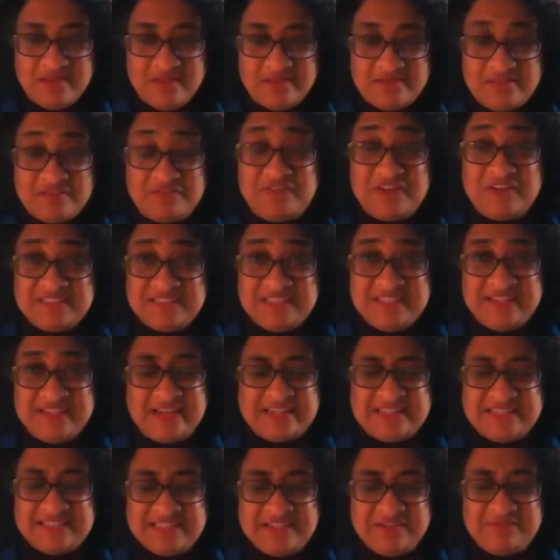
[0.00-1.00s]
The first thing I
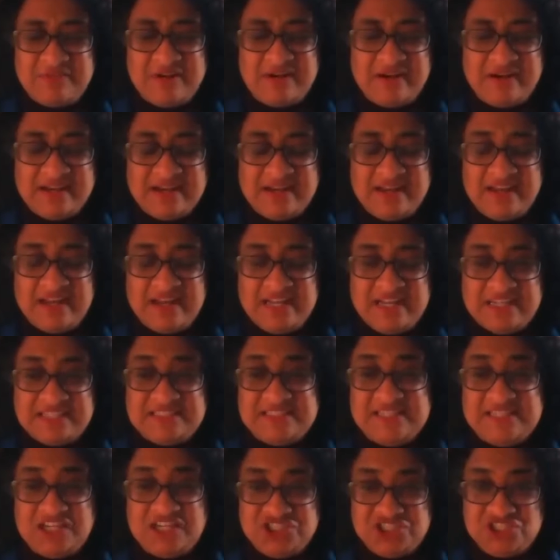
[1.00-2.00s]
can see very clearly
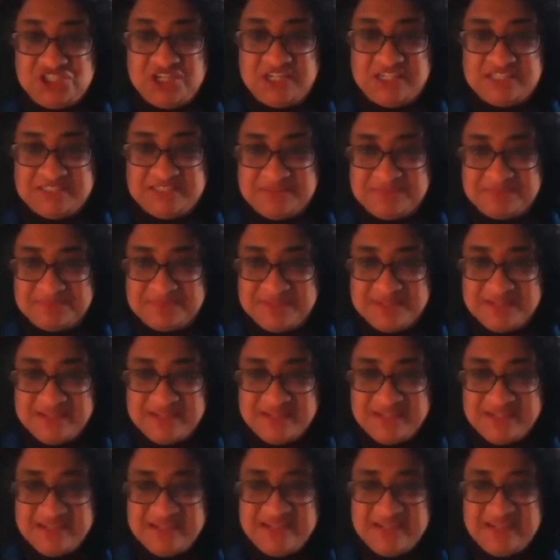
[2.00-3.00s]
is nationalism.
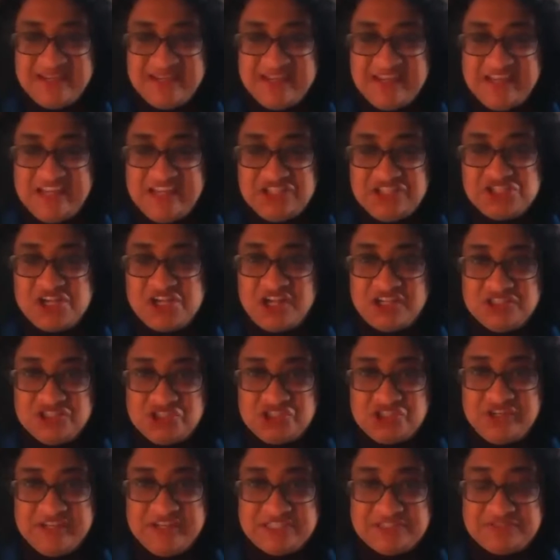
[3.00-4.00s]
Each
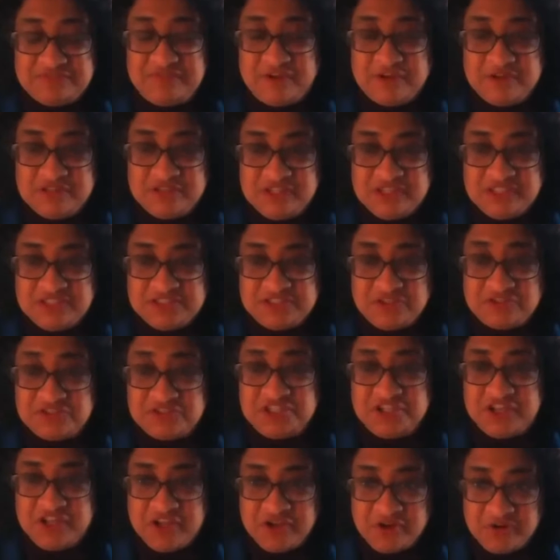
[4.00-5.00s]
country is focused on
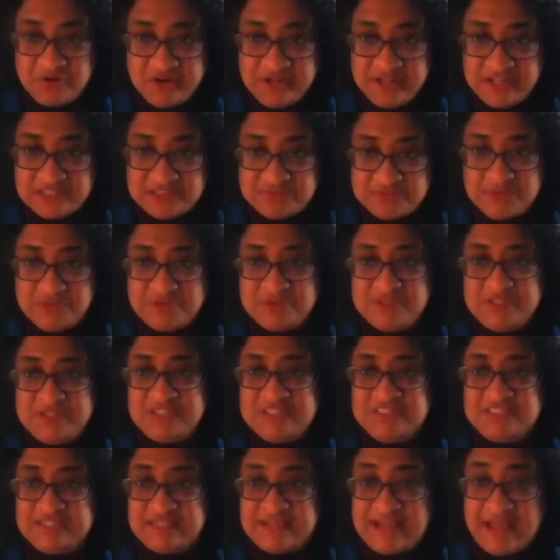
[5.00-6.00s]
securing its
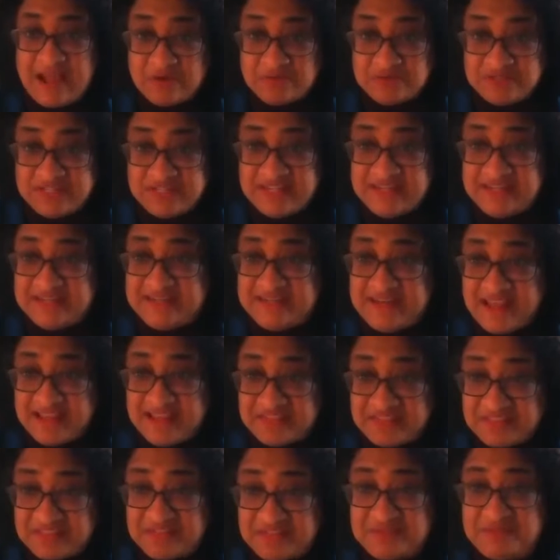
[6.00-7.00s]
borders, counting
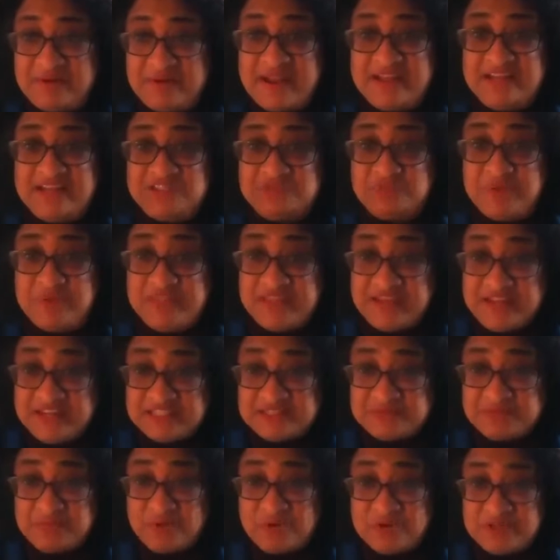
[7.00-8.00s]
death rates within
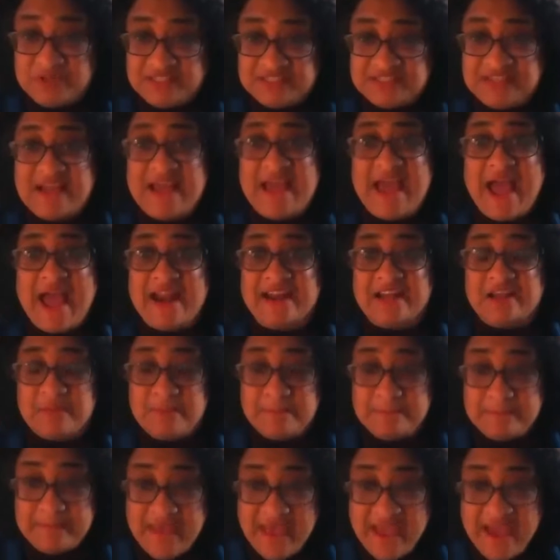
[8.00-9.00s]
its borders, and
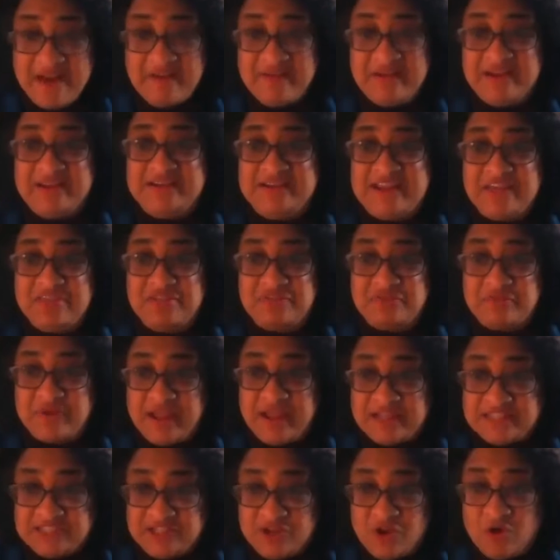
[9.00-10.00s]
comparing death
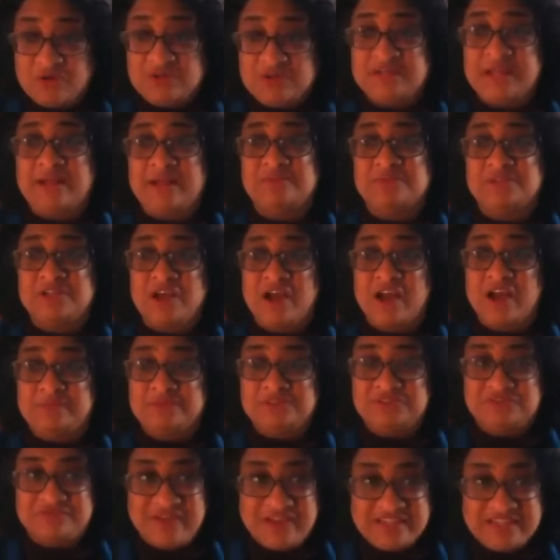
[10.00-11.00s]
rates, lockdown
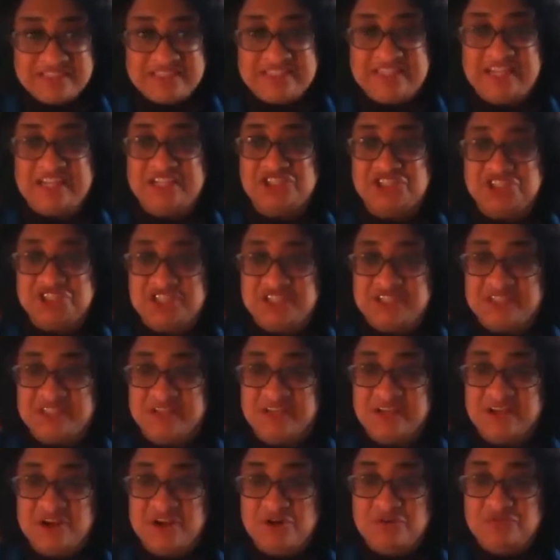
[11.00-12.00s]
times,
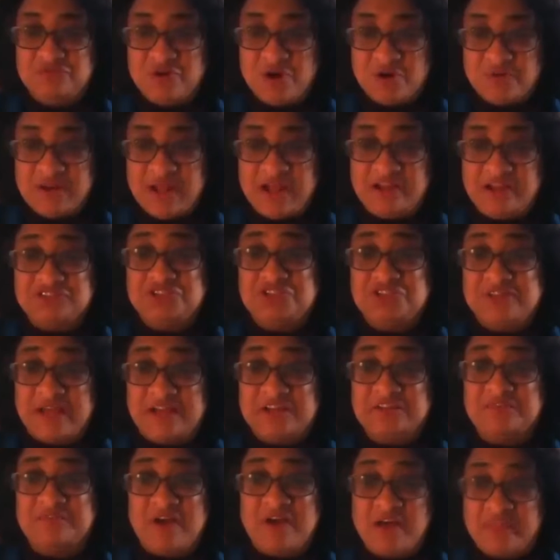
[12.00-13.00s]
vaccination rollouts to
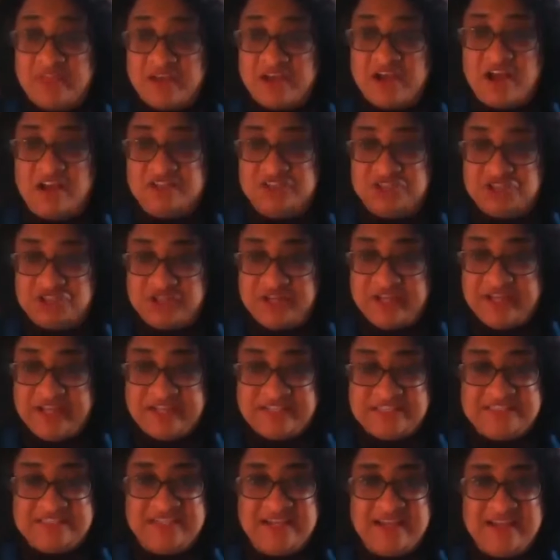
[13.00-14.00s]
that of other
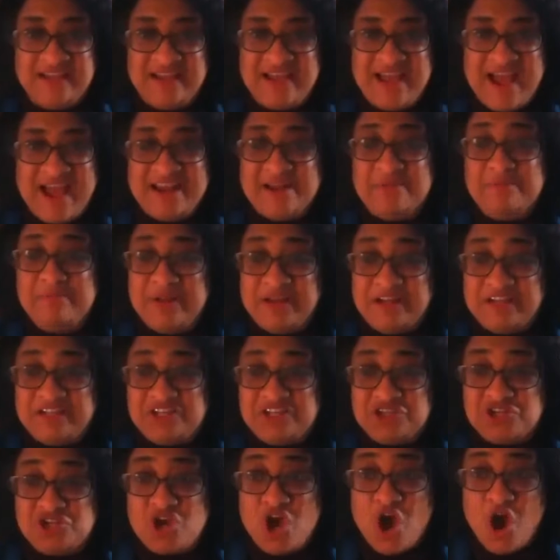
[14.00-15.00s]
countries. An
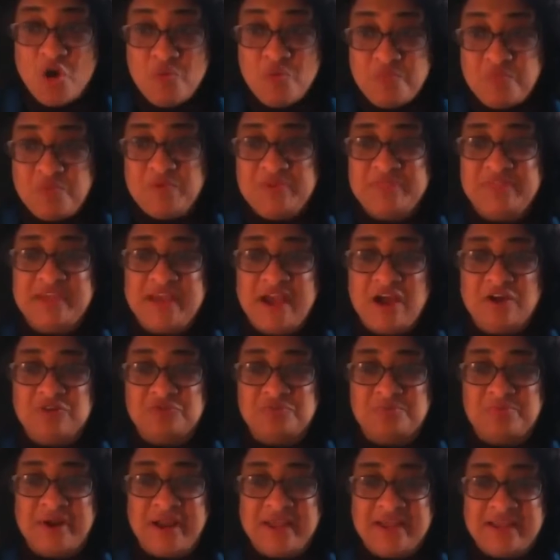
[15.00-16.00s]
ability to cope with the
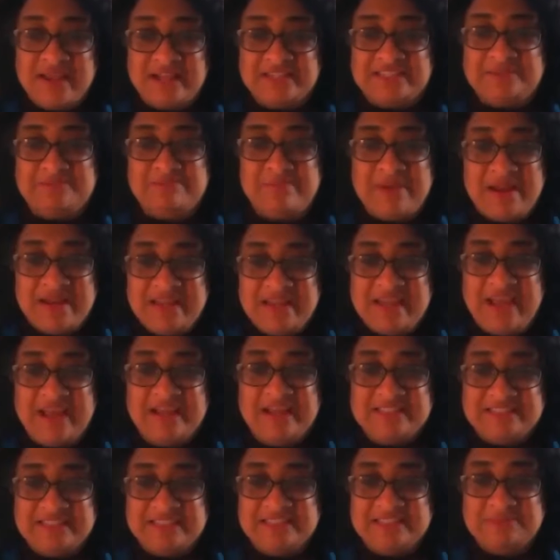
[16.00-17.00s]
outbreak has in many
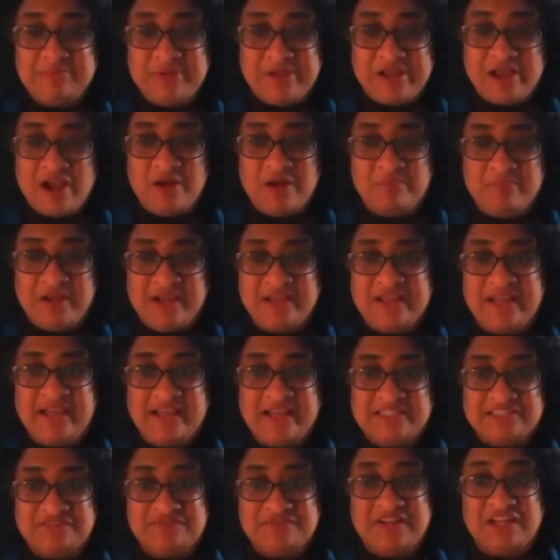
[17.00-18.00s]
cases become a
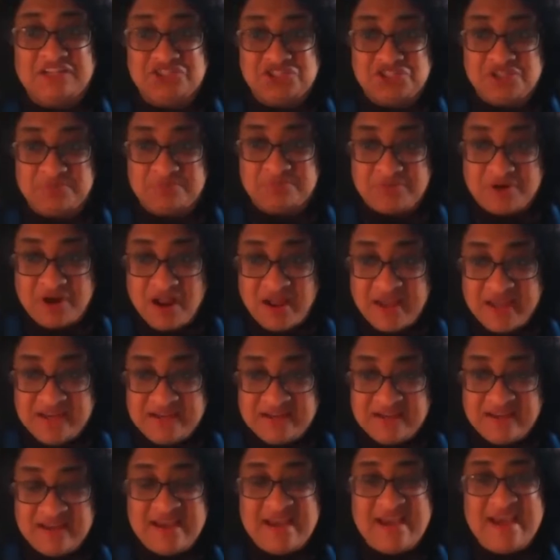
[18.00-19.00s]
case of national
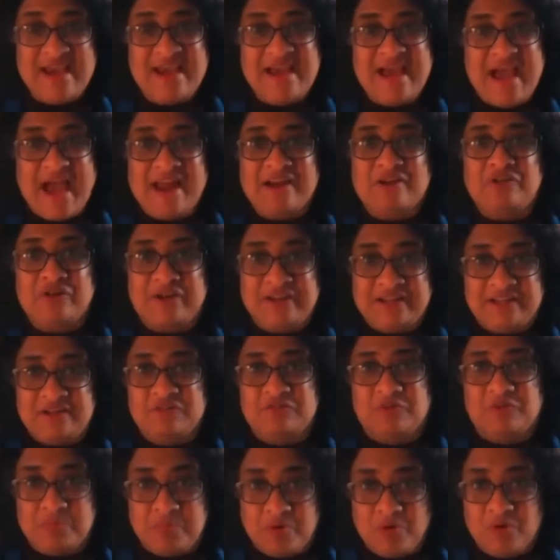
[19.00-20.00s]
pride, and
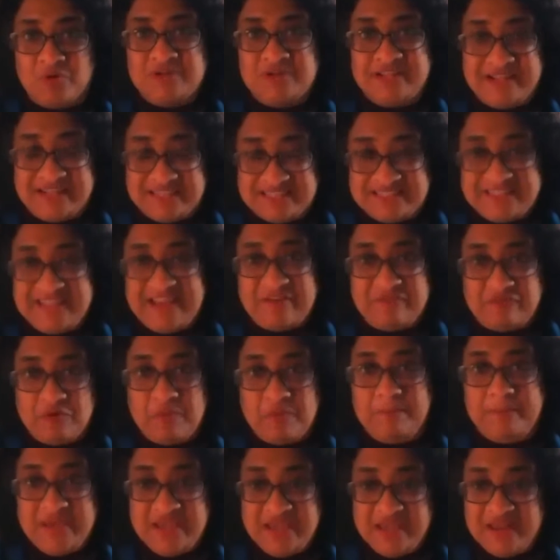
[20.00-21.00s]
critical reporting has
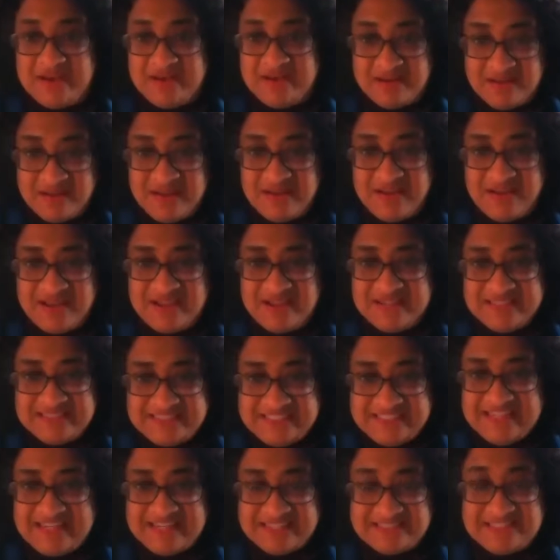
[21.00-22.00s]
therefore been
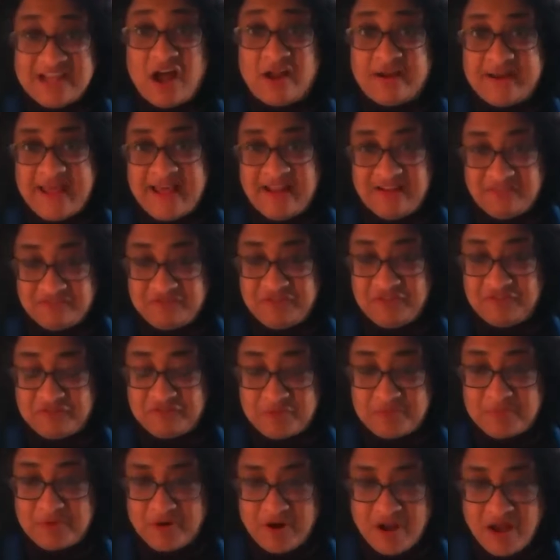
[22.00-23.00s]
seen as unhelpful
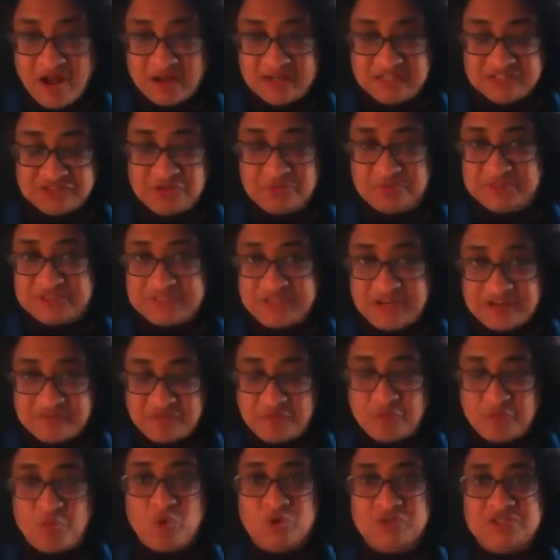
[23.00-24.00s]
for morale. It's almost kind
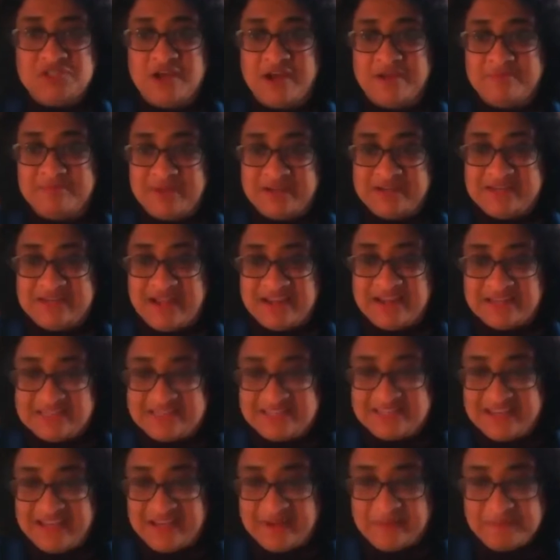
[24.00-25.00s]
of a wartime
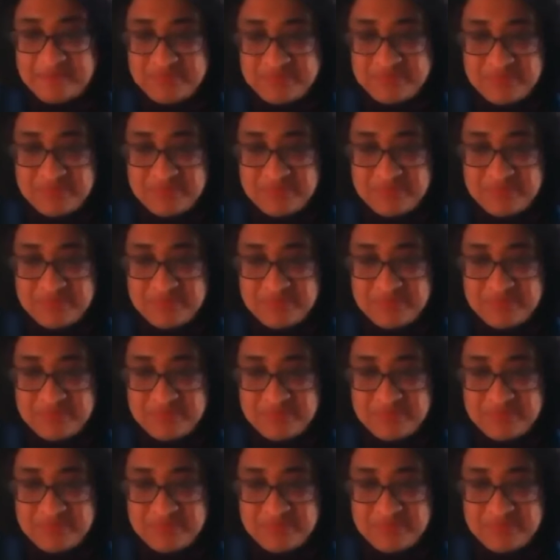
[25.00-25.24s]
mentality.